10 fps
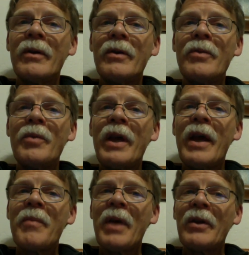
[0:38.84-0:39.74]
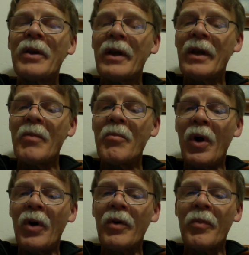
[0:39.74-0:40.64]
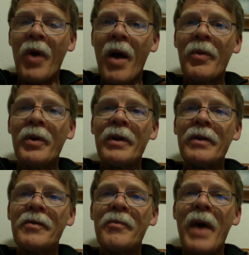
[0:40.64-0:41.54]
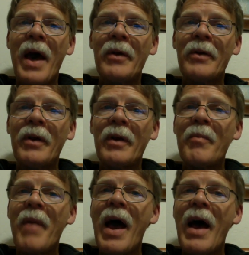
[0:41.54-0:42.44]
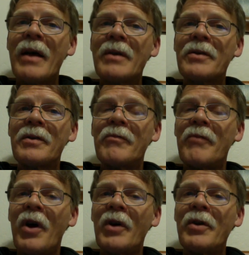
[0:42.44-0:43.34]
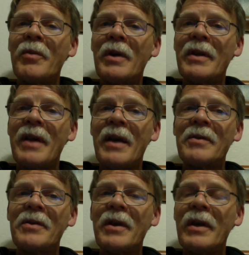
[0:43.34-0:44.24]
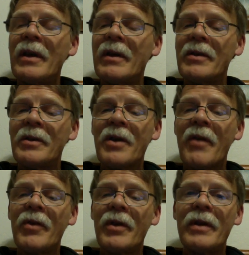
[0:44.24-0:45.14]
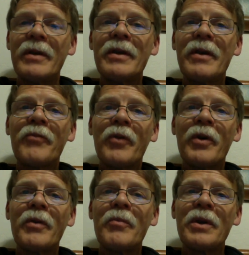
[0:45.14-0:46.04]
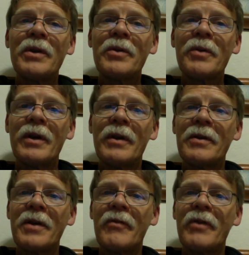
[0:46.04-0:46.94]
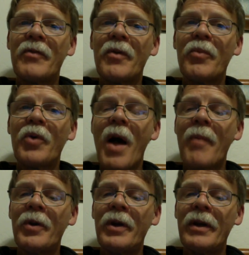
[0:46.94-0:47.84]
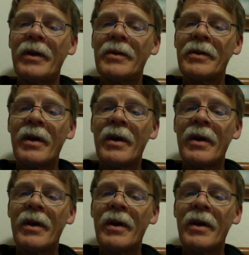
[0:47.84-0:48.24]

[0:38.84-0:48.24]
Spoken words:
You began by looking at bulk properties of matter, like mass and volume and density, and discovered that different materials have different properties,